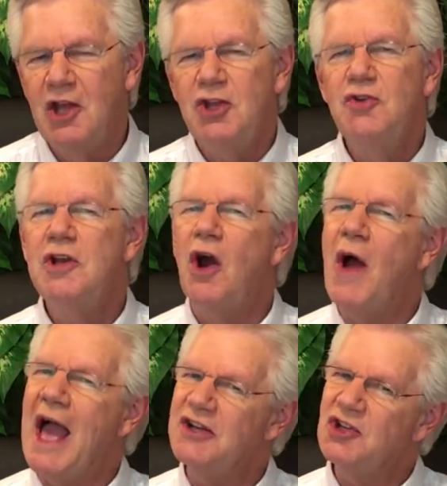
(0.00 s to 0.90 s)
you know
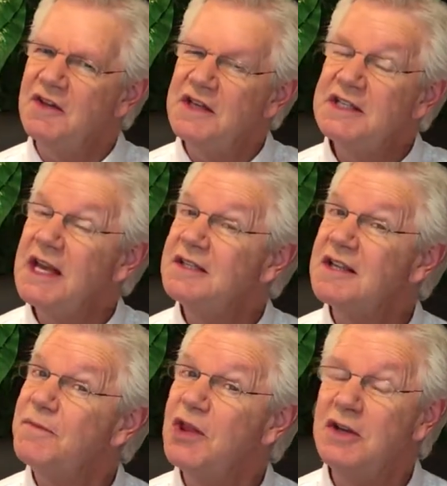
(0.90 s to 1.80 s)
actually this has
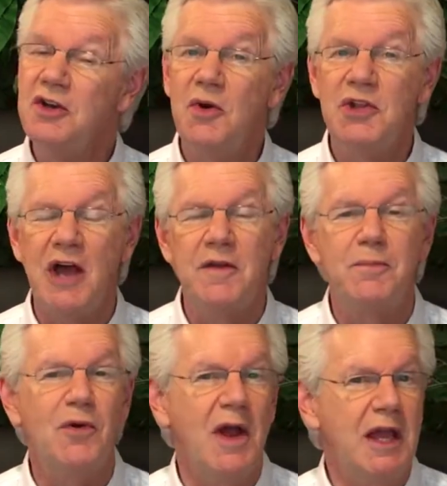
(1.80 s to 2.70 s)
something to do with how the
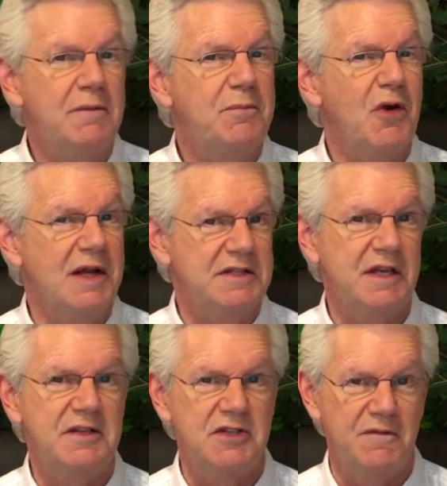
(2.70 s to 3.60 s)
brain
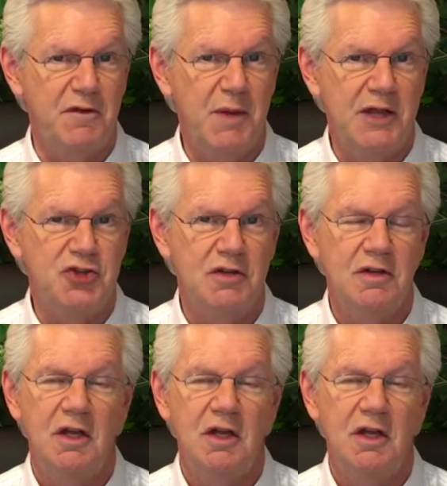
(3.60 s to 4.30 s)
processes information.